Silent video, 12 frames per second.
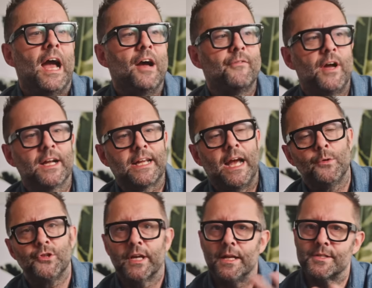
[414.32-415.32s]
have a
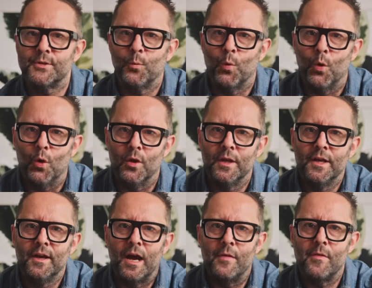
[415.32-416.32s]
couch against the wall
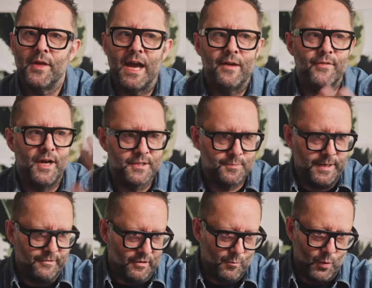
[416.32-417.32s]
and then they have a
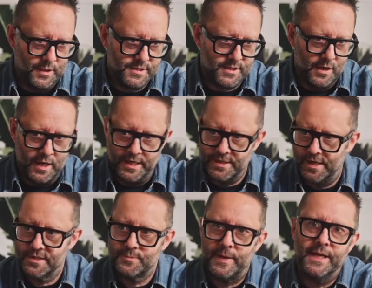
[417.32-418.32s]
speaker on one side
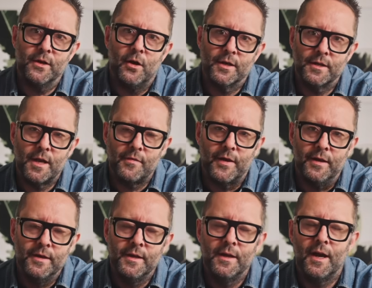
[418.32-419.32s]
and a speaker on another.
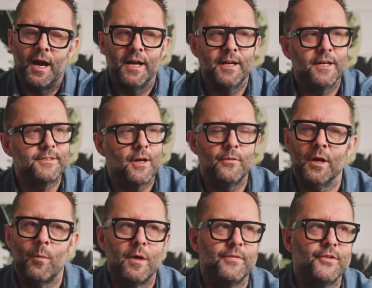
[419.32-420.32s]
And I don't know
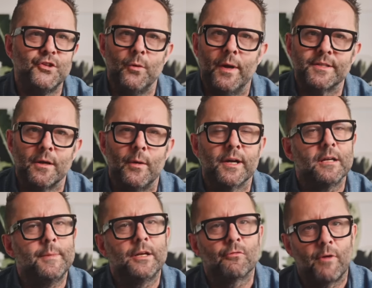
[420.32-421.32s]
whether the Duetto are going
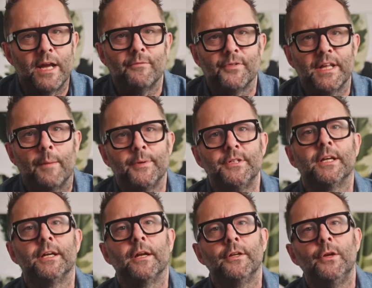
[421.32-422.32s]
to be great for that
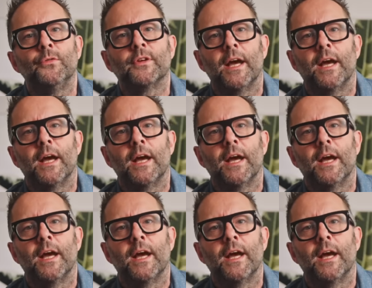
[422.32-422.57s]
particular use